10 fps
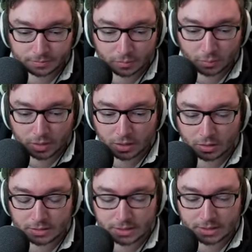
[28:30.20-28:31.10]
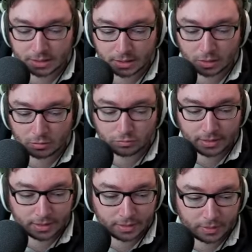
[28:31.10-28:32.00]
we are sitting
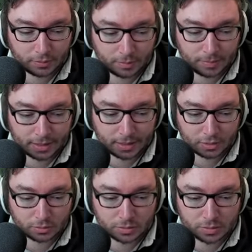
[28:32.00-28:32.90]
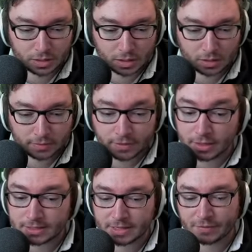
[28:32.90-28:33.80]
around about
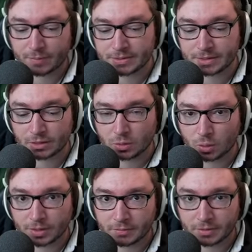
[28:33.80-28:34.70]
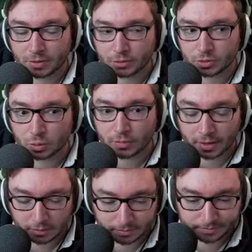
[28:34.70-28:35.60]
37% cooldown reduction
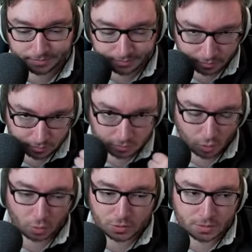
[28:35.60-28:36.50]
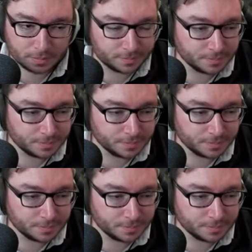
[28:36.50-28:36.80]
already. Awesome.